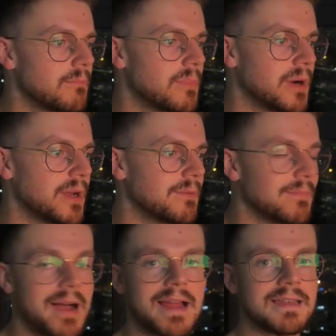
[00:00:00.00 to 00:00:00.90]
But
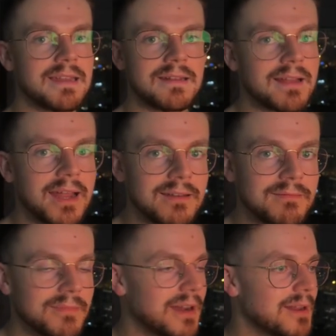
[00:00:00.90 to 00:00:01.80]
I didn't. I
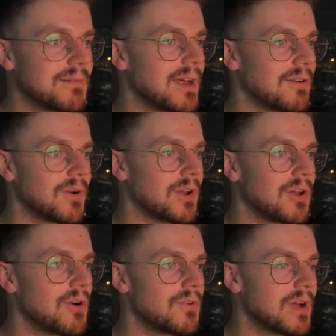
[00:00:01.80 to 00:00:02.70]
don't know how to
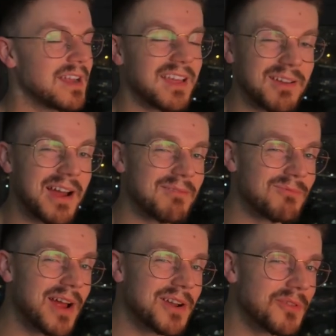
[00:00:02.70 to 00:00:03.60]
code.
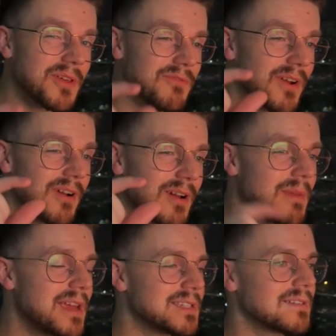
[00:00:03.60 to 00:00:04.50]
I know like very
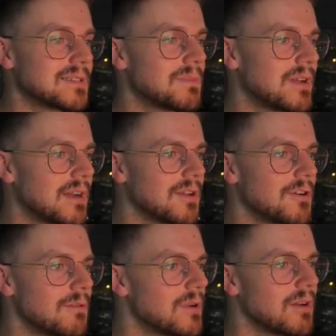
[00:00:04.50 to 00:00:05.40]
basics about how to
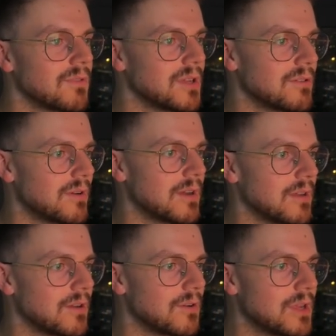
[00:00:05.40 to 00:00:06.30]
code, but I really don't know how to
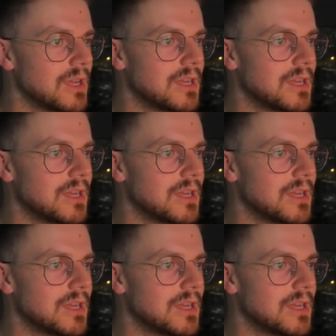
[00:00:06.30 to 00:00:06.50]
code.